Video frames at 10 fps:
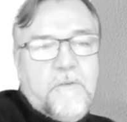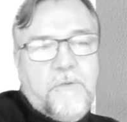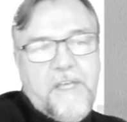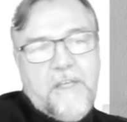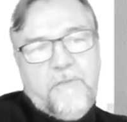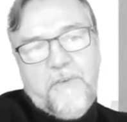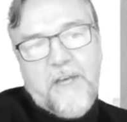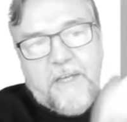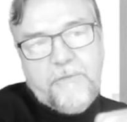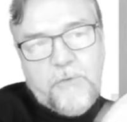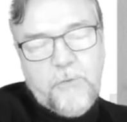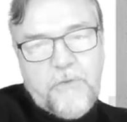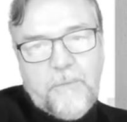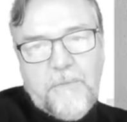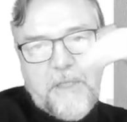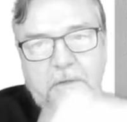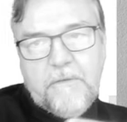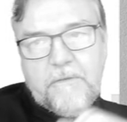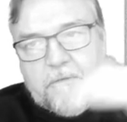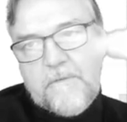create 5 Newton
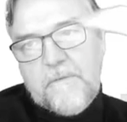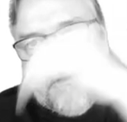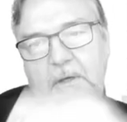meters,